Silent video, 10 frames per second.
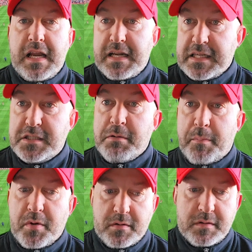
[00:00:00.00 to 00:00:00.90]
it needs to
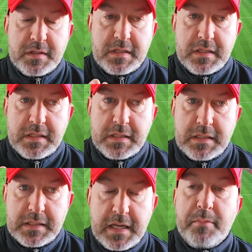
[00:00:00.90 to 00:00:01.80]
happen.
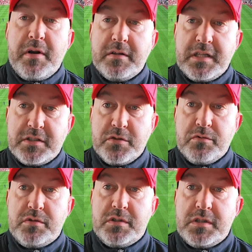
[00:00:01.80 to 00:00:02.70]
Gabriel
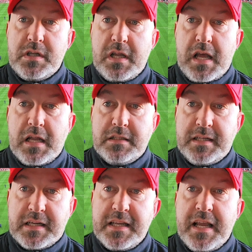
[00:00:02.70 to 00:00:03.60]
Jesus and
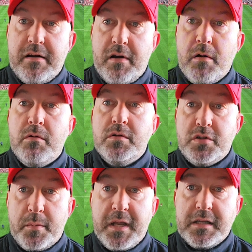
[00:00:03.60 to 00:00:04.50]
Takehiro
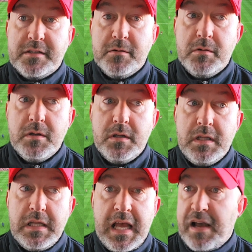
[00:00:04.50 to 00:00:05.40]
Tomiyasu
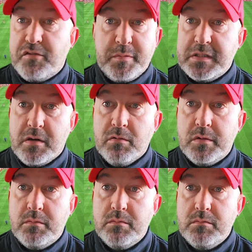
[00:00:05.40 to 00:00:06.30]
have to be
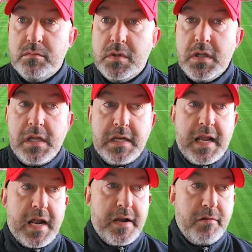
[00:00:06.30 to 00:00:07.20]
sold.
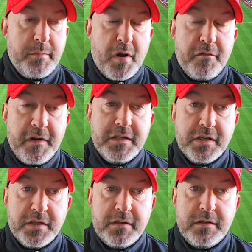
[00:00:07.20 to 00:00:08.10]
Now, I know they're both
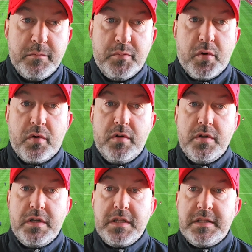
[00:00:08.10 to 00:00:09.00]
injured, but
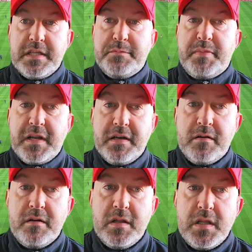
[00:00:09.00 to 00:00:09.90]
there's
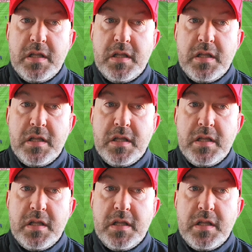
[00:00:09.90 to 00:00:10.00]
been